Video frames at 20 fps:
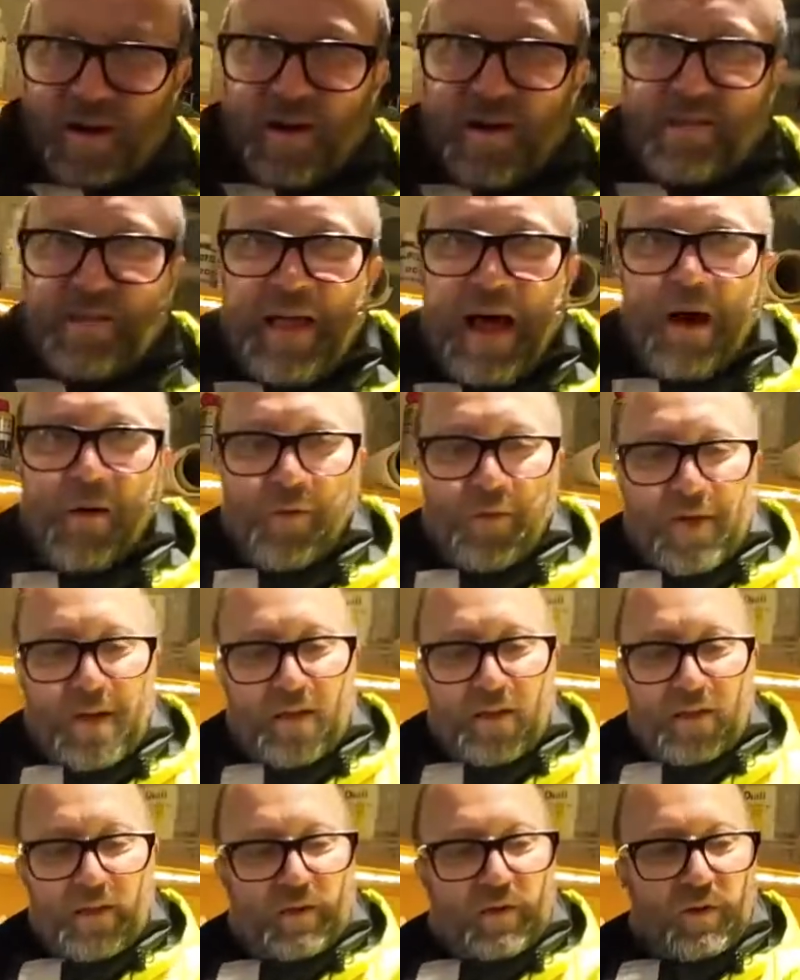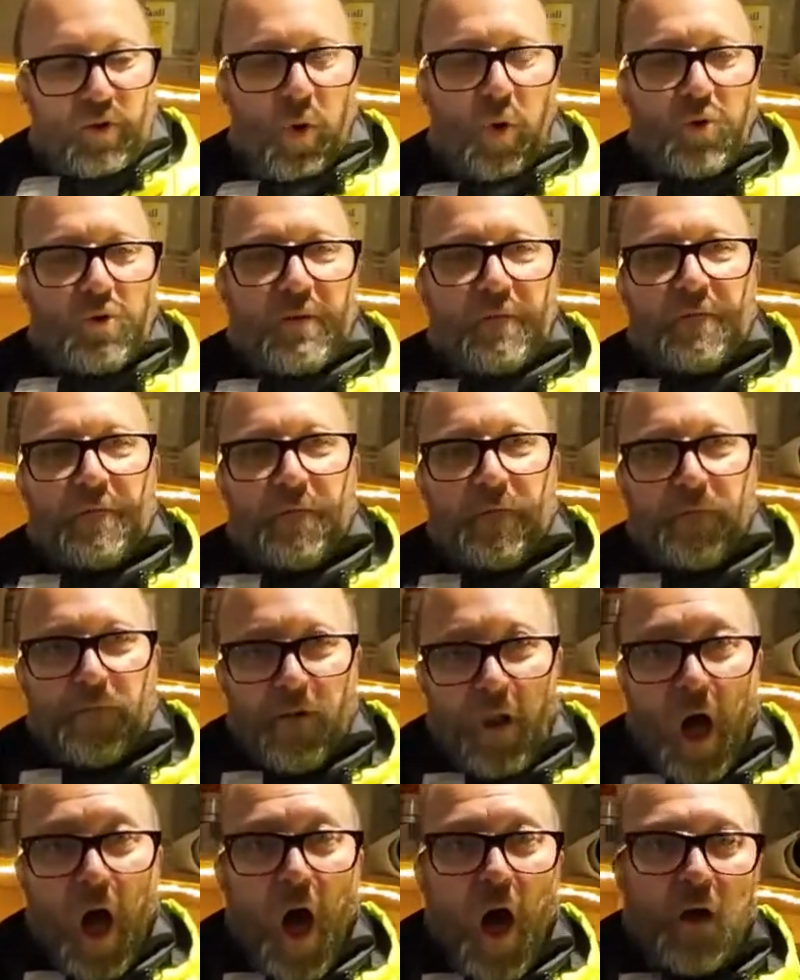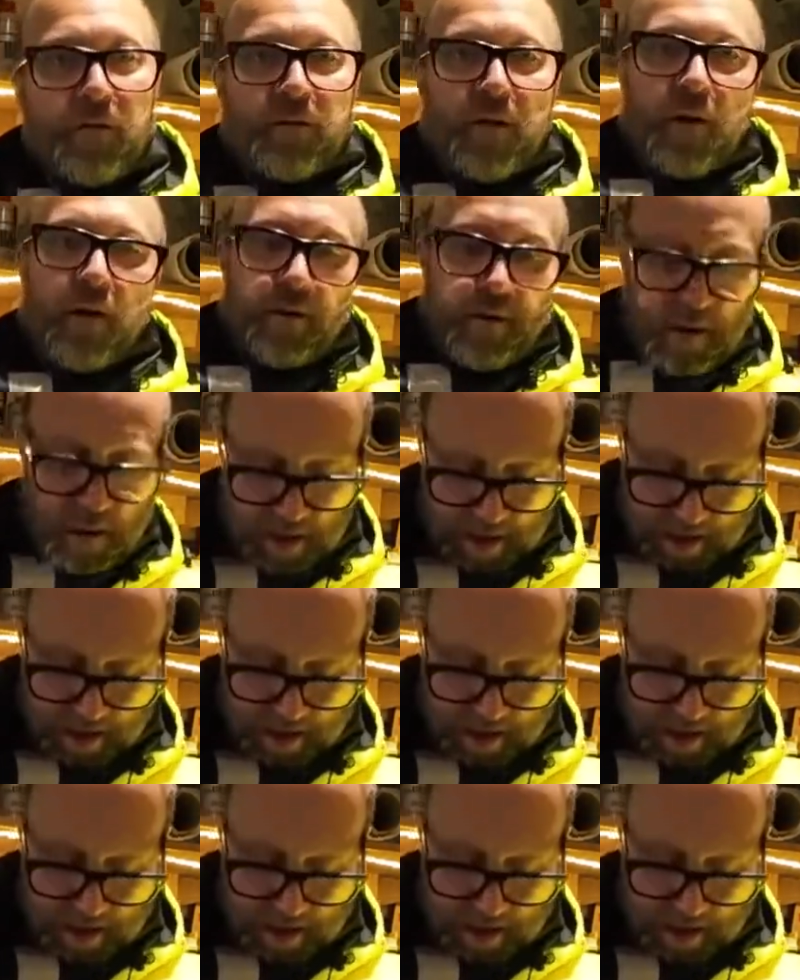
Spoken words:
Now, this is called a Fladen